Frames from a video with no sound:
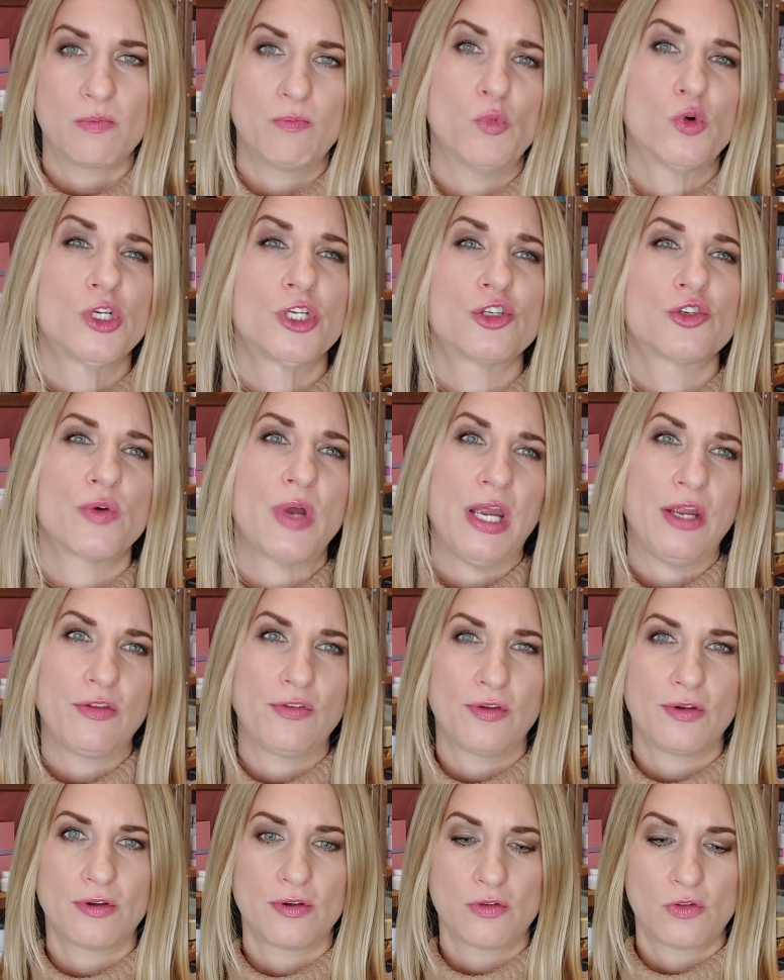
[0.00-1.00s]

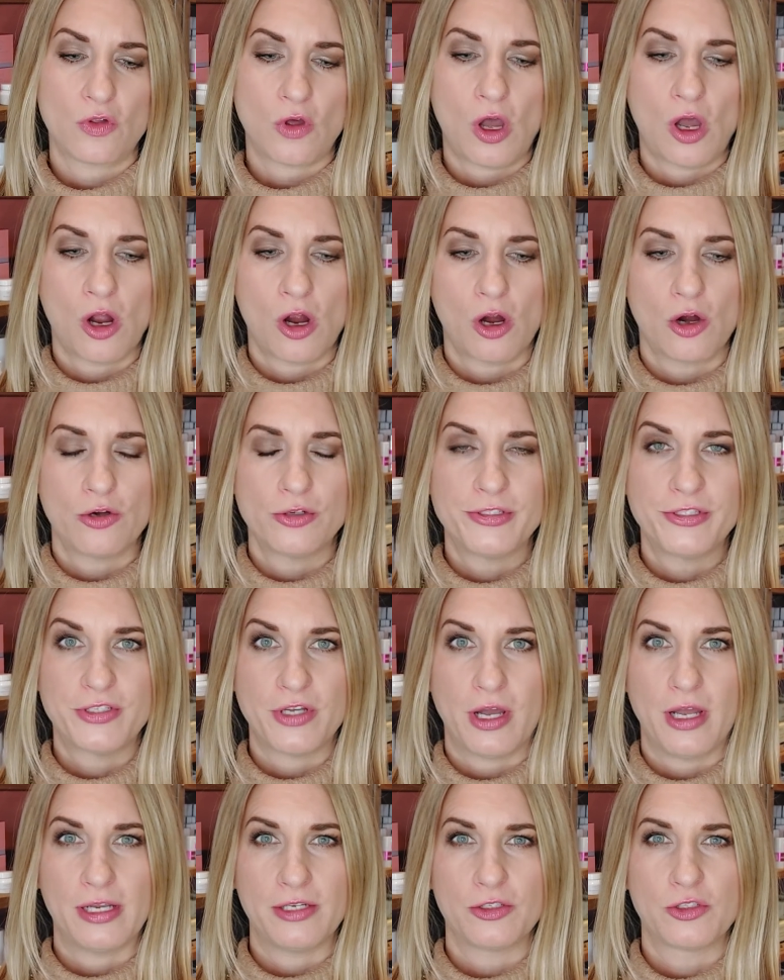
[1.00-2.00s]
Moisturizers are
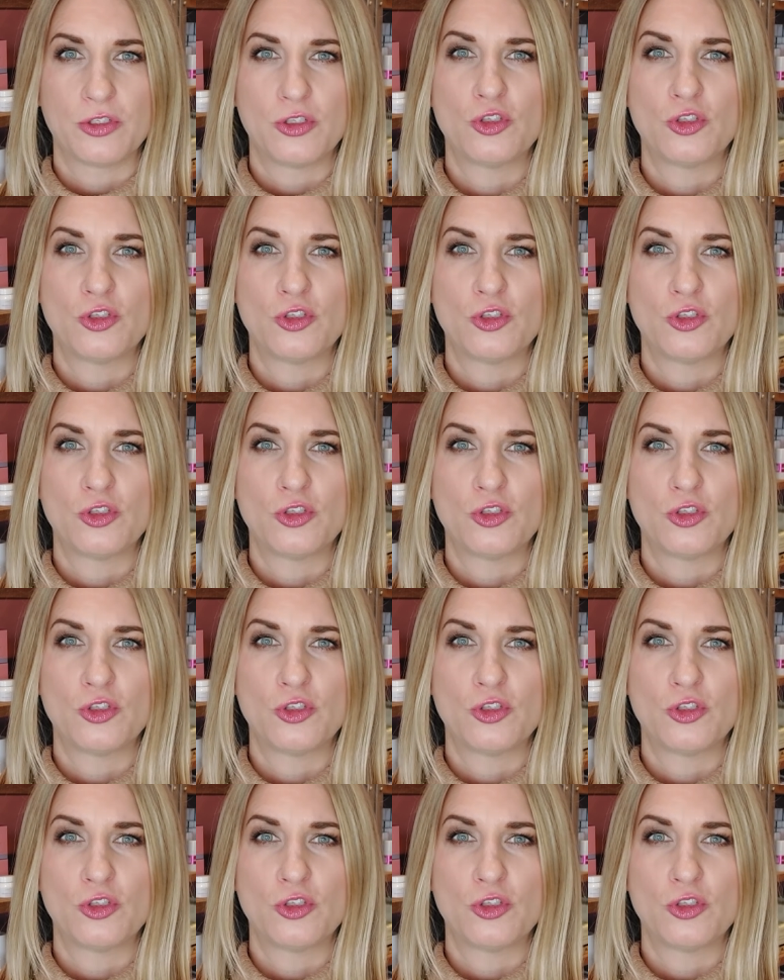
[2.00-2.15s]
designed